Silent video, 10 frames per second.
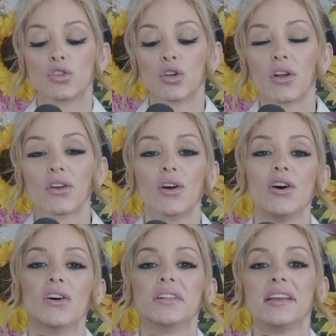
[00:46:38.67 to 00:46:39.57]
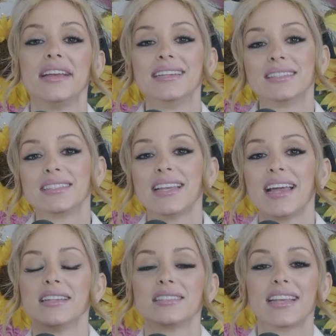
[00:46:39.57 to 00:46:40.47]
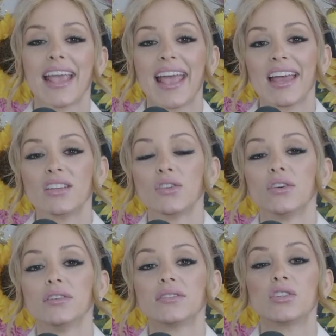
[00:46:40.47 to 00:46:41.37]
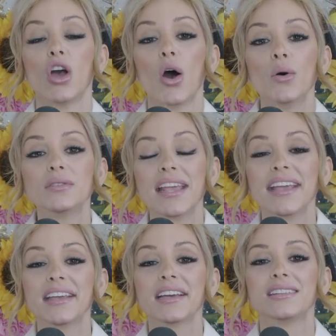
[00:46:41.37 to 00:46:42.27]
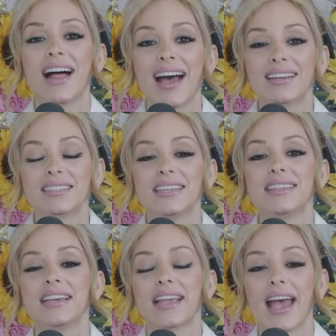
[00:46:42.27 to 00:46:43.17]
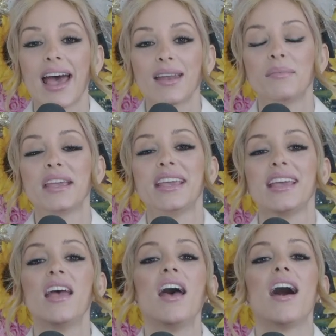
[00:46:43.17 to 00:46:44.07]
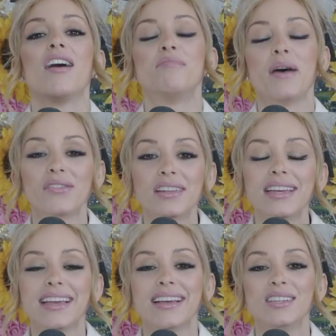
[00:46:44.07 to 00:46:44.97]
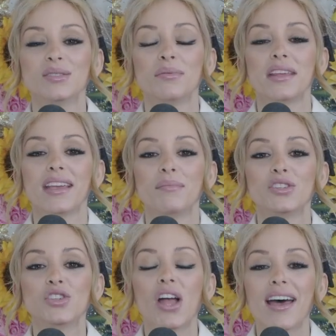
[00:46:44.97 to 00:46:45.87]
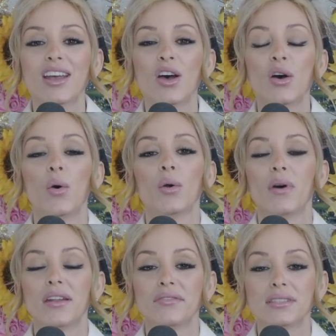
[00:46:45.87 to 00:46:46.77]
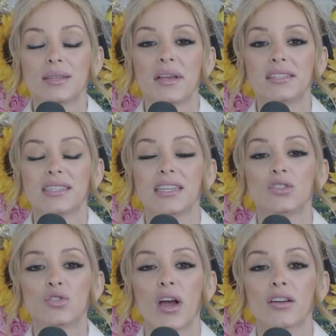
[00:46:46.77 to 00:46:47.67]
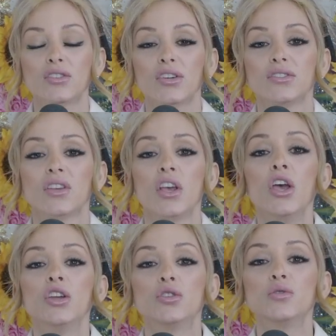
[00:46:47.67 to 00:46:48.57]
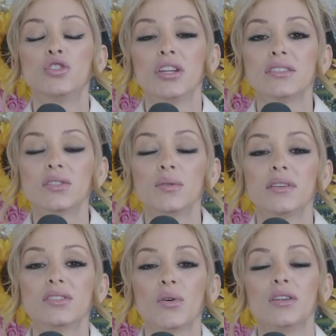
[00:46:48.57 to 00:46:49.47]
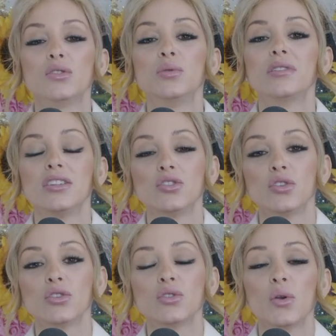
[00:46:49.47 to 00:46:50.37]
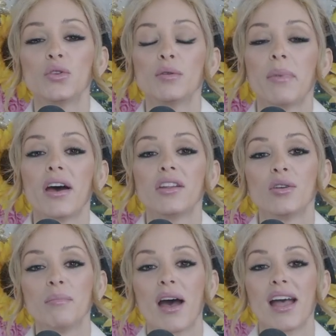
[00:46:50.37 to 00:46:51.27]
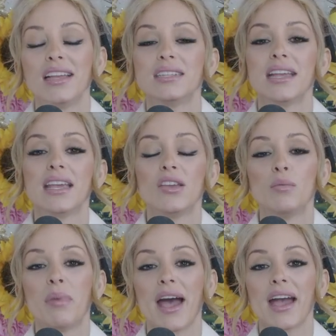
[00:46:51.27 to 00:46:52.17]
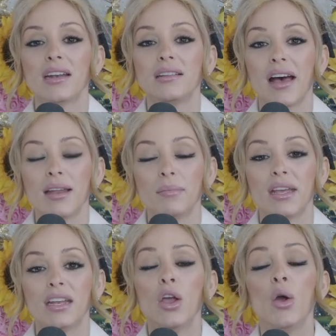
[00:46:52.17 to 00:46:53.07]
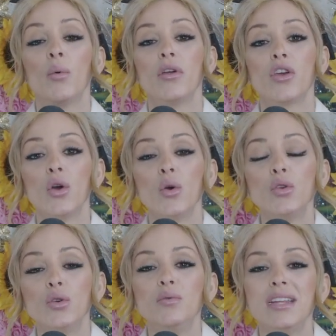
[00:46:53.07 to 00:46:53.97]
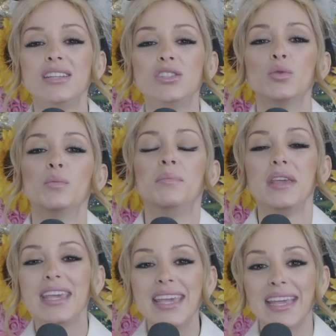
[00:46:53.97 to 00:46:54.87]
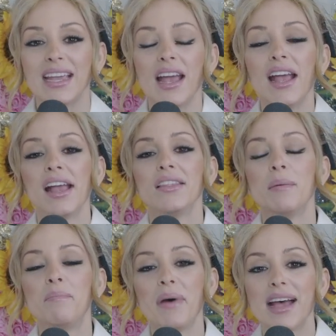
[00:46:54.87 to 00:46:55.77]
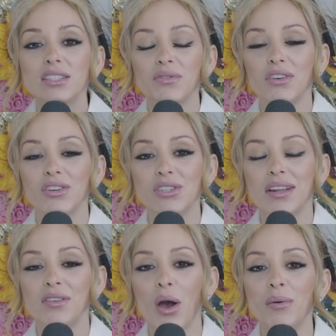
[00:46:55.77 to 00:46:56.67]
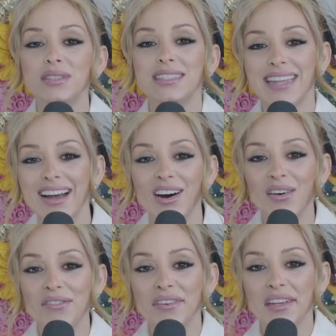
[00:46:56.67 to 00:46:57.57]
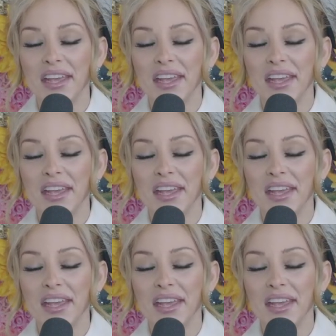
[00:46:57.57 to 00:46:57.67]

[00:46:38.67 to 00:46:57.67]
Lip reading: Journal, incense, candles. Go take a class at the Academy of Beverly Hills with Rigan Machado or one of his amazing instructors. Jiu-jitsu is going to cleanse your soul, your body, your mind, and get you back in alignment with who you need to be. The best version of yourself.